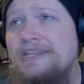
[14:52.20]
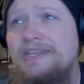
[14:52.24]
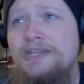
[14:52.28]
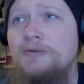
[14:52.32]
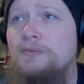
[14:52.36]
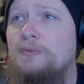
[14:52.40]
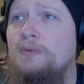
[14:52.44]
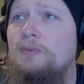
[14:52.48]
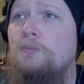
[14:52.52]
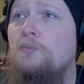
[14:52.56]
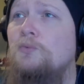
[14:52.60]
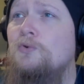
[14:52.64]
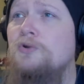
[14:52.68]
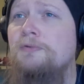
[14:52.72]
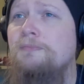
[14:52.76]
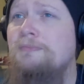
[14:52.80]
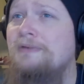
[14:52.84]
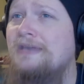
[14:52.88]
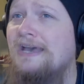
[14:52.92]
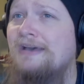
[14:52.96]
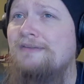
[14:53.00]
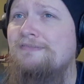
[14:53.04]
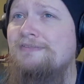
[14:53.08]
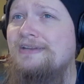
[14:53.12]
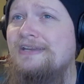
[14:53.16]
that we wouldn't be
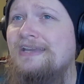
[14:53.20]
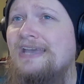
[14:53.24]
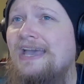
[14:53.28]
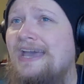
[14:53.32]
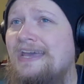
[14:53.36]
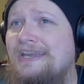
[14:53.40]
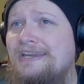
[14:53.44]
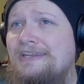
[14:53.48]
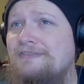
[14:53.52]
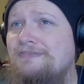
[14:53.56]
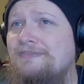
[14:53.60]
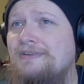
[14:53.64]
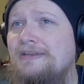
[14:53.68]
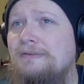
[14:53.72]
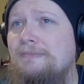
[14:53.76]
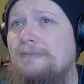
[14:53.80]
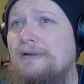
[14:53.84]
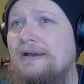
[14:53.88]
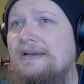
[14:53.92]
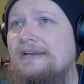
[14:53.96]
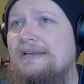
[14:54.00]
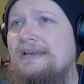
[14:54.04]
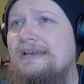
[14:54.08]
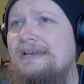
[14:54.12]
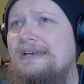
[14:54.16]
having any
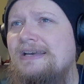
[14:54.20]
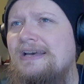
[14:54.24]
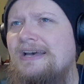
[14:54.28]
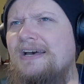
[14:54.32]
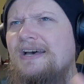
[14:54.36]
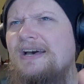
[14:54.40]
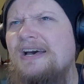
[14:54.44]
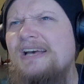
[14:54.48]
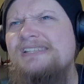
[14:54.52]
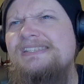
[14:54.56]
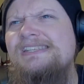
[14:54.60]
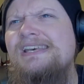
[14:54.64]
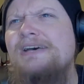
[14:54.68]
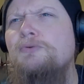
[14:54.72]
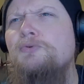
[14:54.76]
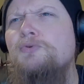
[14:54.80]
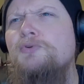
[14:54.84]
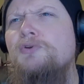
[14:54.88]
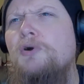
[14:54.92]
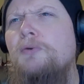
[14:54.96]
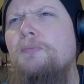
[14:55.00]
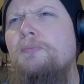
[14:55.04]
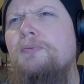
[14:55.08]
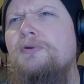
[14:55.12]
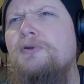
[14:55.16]
feedback, as that
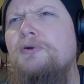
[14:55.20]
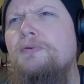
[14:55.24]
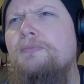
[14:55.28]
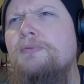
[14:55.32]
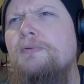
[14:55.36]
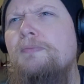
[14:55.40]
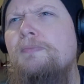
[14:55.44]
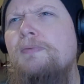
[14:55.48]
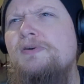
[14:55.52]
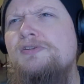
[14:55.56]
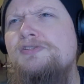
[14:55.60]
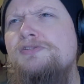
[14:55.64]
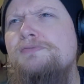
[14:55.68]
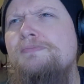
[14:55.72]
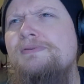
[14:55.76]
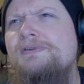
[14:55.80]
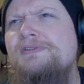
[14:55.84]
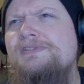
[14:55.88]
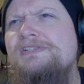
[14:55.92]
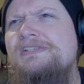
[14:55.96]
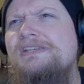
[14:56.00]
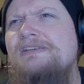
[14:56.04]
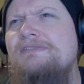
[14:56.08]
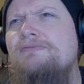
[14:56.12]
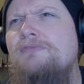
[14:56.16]
would open up the
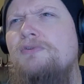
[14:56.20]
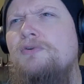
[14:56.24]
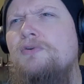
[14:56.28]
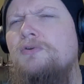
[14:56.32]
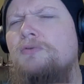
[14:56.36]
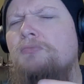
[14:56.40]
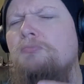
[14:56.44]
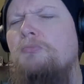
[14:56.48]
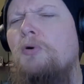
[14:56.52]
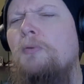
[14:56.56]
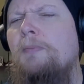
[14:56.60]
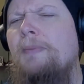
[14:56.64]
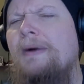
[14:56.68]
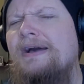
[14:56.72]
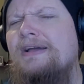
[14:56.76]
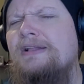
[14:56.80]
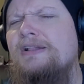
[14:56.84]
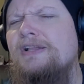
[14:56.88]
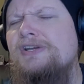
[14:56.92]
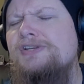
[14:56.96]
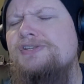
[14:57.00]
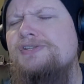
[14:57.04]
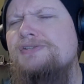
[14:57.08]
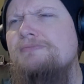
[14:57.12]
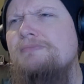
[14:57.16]
possibility for more
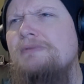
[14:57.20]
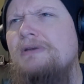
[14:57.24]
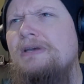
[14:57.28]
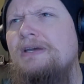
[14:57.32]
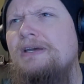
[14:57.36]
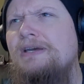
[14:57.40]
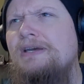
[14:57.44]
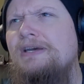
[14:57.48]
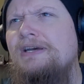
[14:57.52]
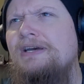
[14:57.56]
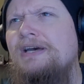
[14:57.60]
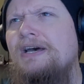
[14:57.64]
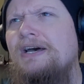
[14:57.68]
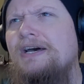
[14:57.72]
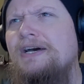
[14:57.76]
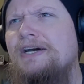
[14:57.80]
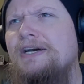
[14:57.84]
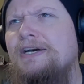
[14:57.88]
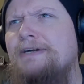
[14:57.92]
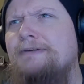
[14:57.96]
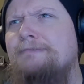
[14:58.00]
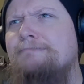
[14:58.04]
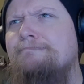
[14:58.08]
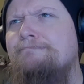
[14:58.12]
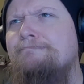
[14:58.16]
backlash.
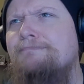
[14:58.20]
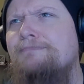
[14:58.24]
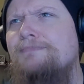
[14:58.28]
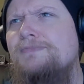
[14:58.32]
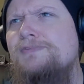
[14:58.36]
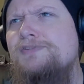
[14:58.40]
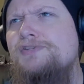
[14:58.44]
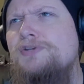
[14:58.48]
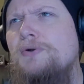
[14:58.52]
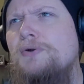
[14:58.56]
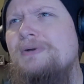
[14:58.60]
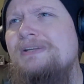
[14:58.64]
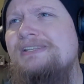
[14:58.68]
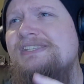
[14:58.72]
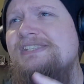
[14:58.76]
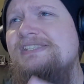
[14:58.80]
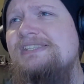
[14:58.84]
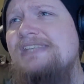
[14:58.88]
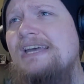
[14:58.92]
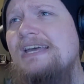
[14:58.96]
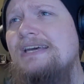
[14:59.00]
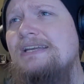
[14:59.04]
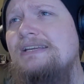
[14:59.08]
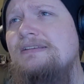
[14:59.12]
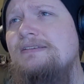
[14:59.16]
So
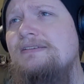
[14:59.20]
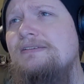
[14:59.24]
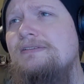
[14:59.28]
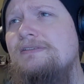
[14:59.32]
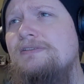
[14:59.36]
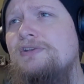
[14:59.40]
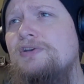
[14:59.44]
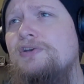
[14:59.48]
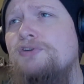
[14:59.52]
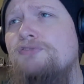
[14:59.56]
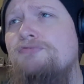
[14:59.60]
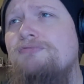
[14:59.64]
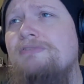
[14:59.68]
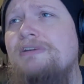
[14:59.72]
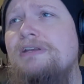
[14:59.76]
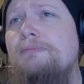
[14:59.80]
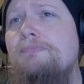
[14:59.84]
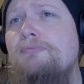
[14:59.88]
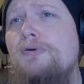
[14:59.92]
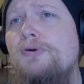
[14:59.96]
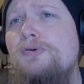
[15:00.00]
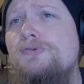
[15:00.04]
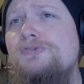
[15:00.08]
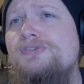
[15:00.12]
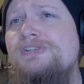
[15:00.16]
instead, the agreed
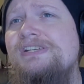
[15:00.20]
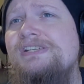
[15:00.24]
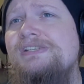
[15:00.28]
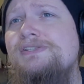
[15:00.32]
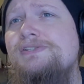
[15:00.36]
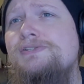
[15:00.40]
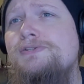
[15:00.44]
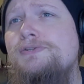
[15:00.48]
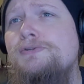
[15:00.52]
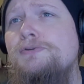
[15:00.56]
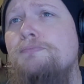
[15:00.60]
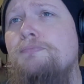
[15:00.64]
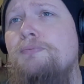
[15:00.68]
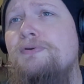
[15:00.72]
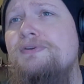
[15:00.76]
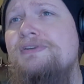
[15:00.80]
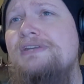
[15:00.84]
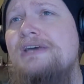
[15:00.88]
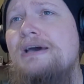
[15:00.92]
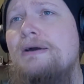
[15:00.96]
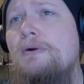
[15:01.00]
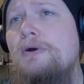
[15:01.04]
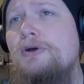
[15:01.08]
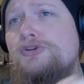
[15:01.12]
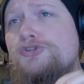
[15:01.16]
approach is to put
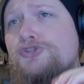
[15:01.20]
out a